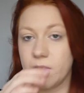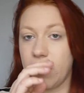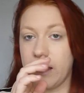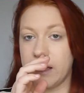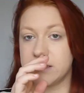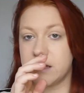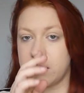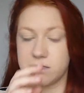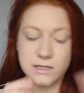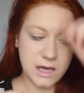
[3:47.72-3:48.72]
Okay, so
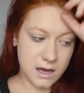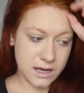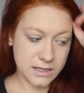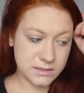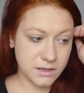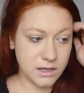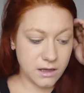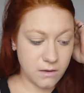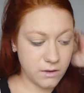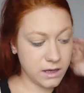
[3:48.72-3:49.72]
under the eyes, I'm going
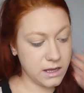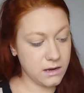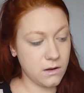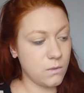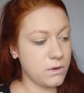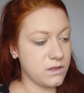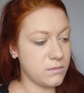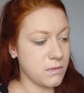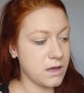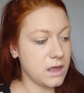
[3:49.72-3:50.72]
to go in
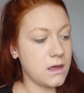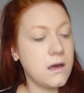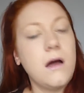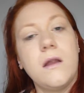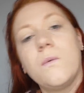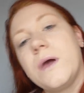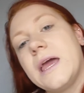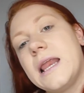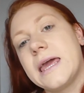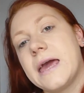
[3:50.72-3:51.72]
with my colour
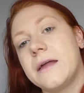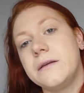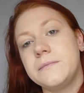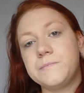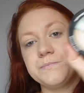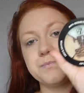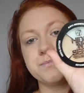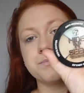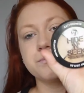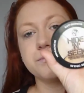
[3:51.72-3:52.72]
wheel again
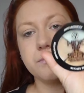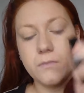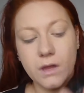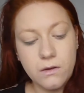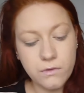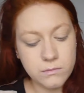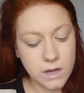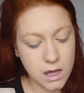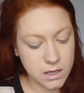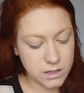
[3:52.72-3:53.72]
from
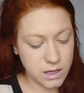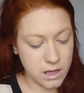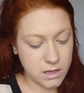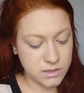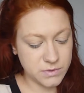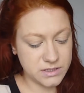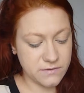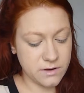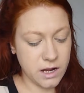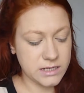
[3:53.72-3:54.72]
the
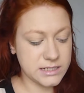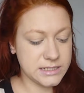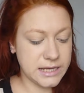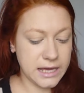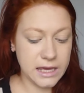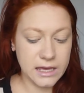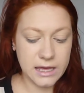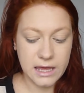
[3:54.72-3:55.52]
W7 Hide and Seek.